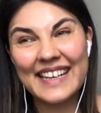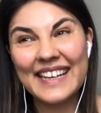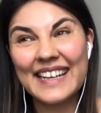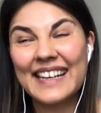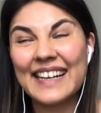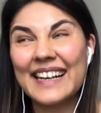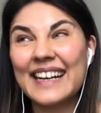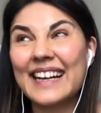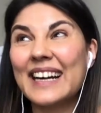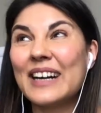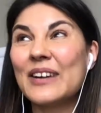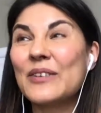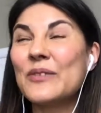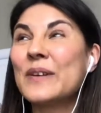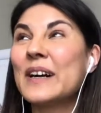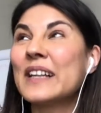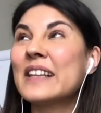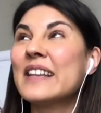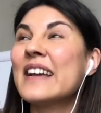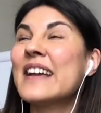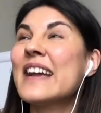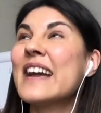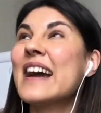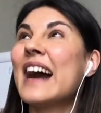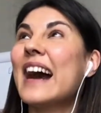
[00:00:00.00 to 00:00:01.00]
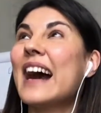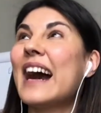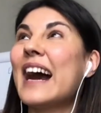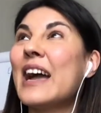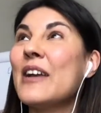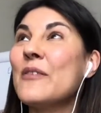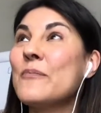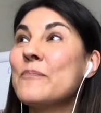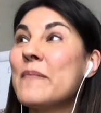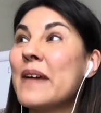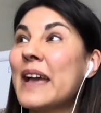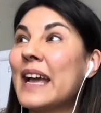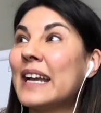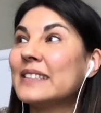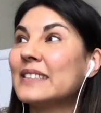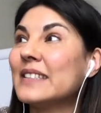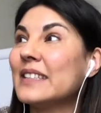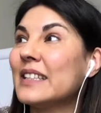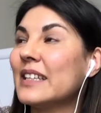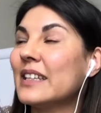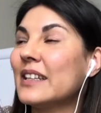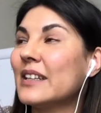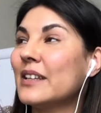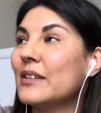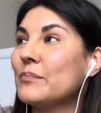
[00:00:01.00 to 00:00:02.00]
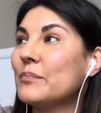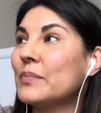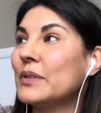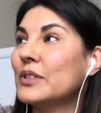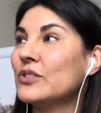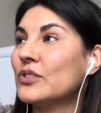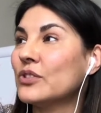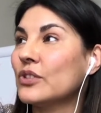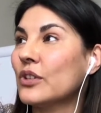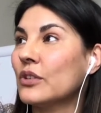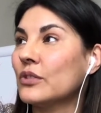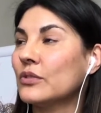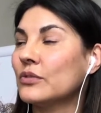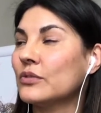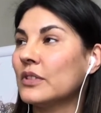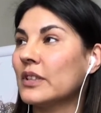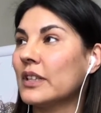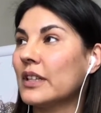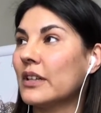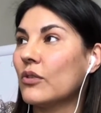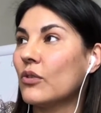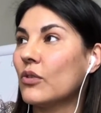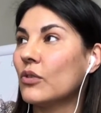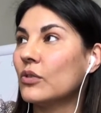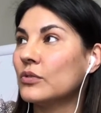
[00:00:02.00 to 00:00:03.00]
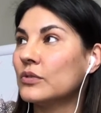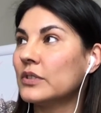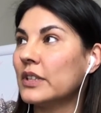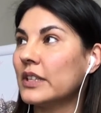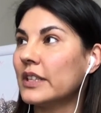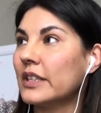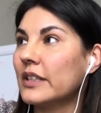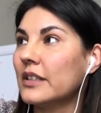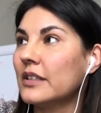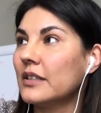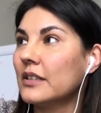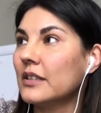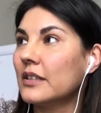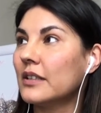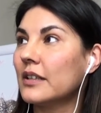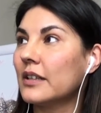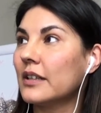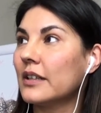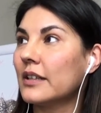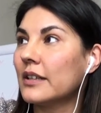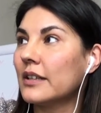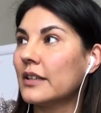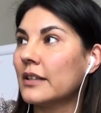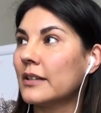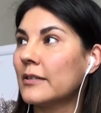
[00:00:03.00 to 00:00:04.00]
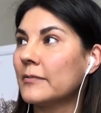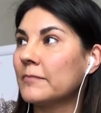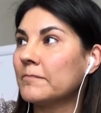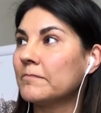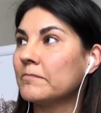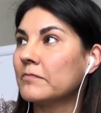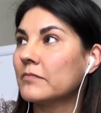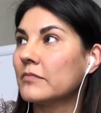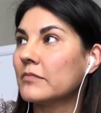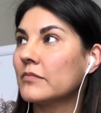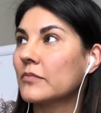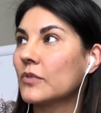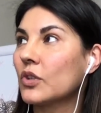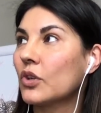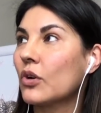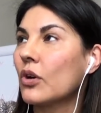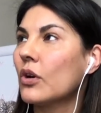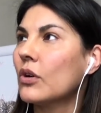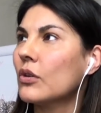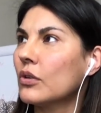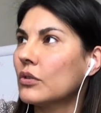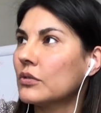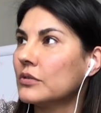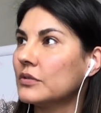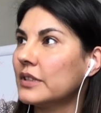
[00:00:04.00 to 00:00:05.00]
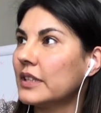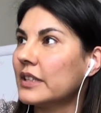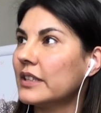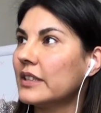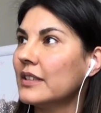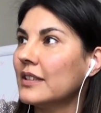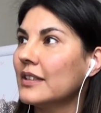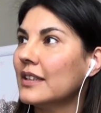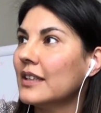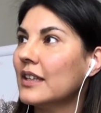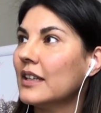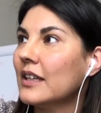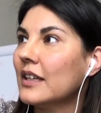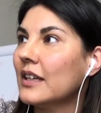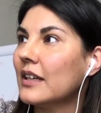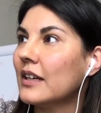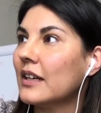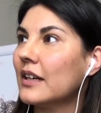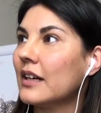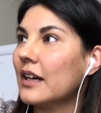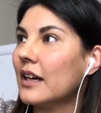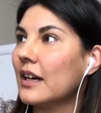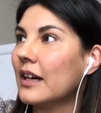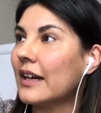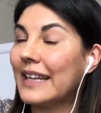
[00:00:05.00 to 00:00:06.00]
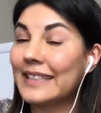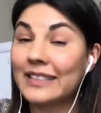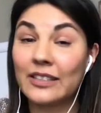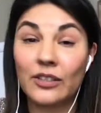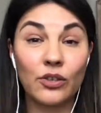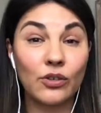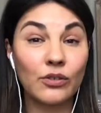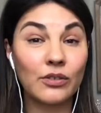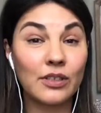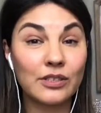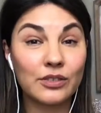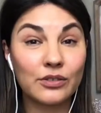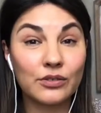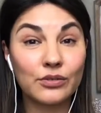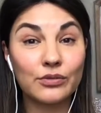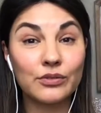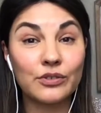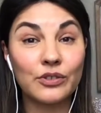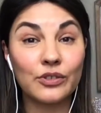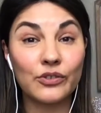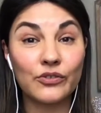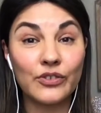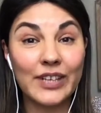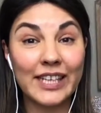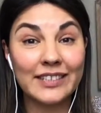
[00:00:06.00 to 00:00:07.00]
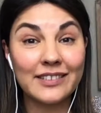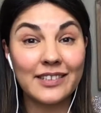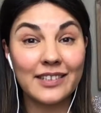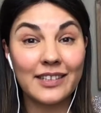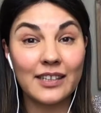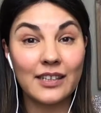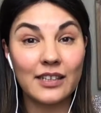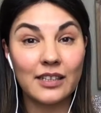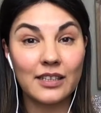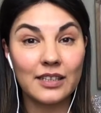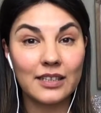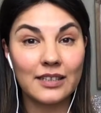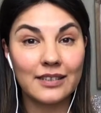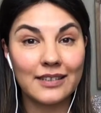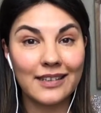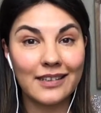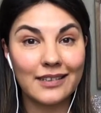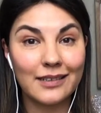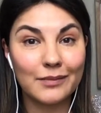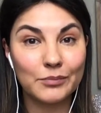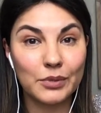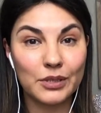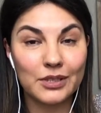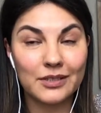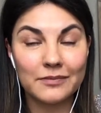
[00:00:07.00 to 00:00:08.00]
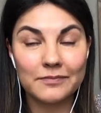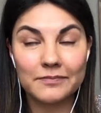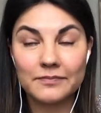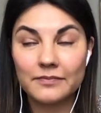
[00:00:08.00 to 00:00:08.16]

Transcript: Well, I met the Penzone owner, co-owner, at a yoga studio right here in Columbus.